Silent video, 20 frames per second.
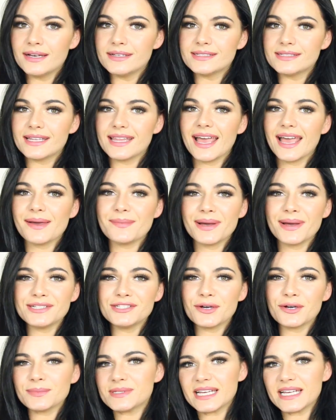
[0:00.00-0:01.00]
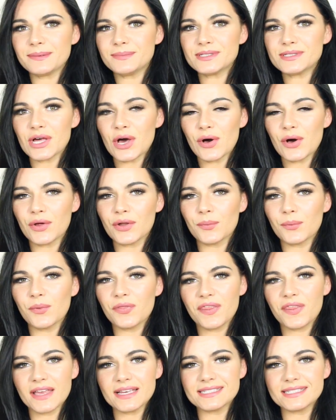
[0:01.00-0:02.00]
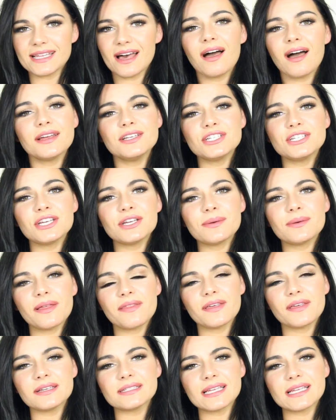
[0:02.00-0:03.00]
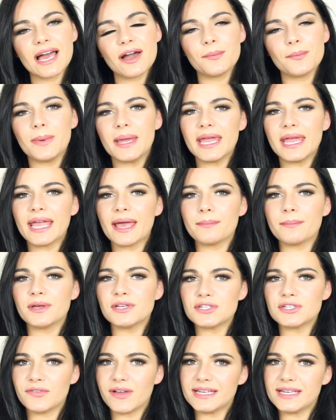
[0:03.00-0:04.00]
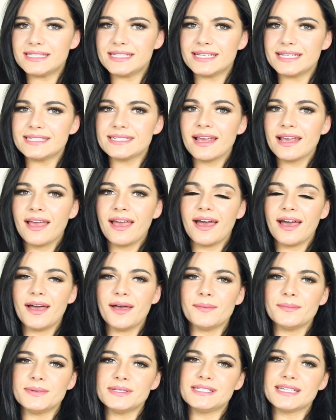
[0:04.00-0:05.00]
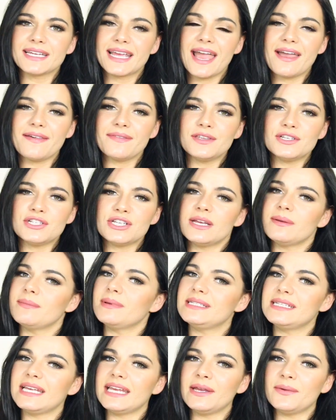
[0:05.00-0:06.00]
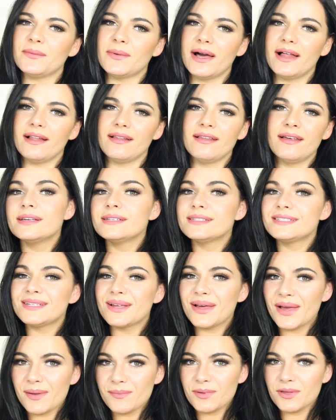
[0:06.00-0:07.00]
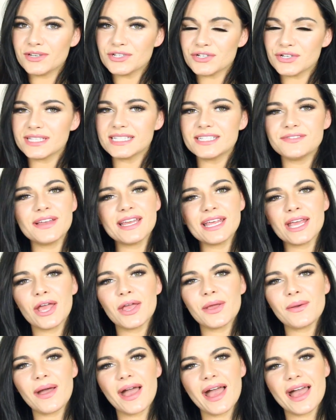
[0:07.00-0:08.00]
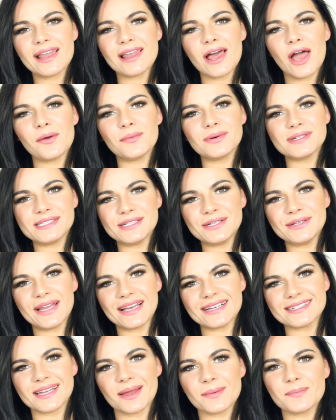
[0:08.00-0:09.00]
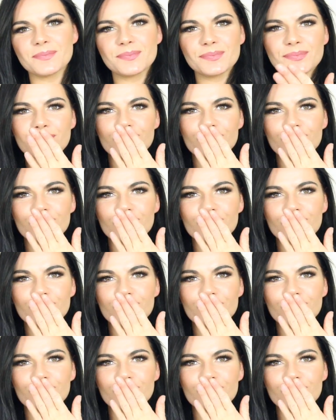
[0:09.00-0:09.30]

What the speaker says: So they are my top tips on things that I do and things that help me get motivated to get in the gym and to eat well. So I hope you enjoyed this video and I will see you next time.